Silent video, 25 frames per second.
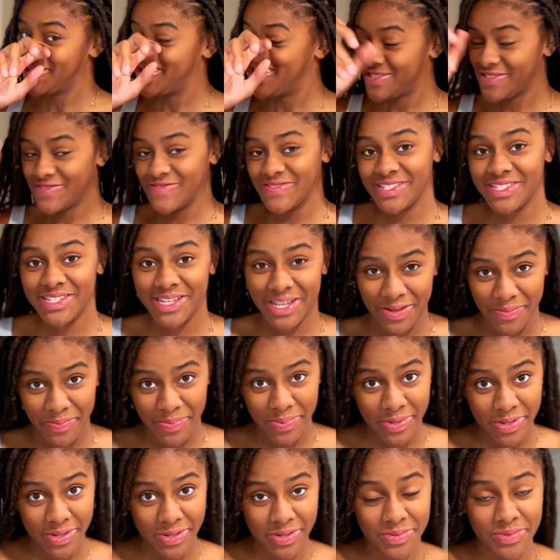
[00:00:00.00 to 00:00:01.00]
what's up?
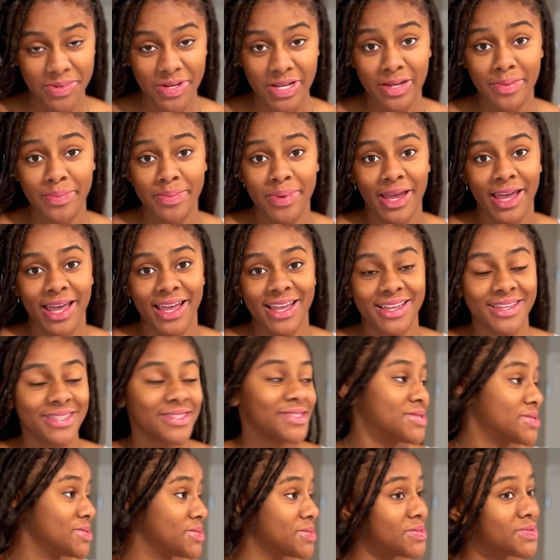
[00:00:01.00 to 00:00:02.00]
Welcome back
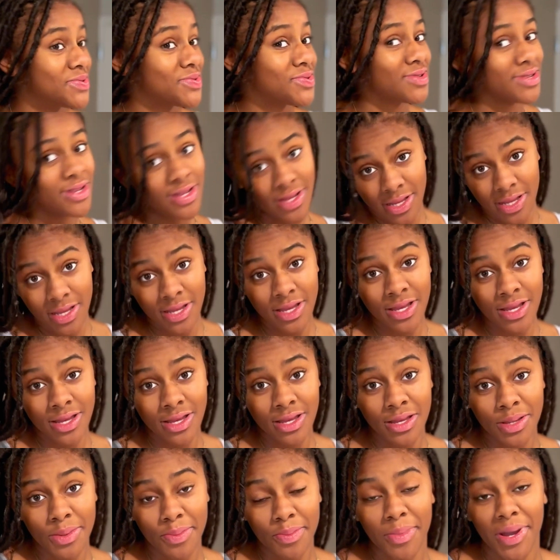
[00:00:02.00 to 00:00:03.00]
to
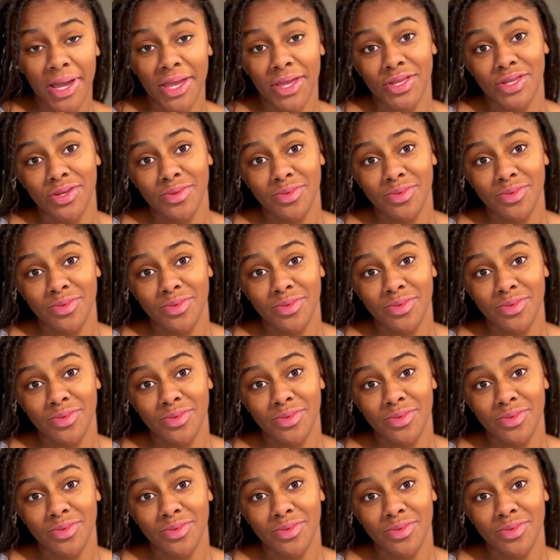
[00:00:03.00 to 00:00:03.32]
my YouTube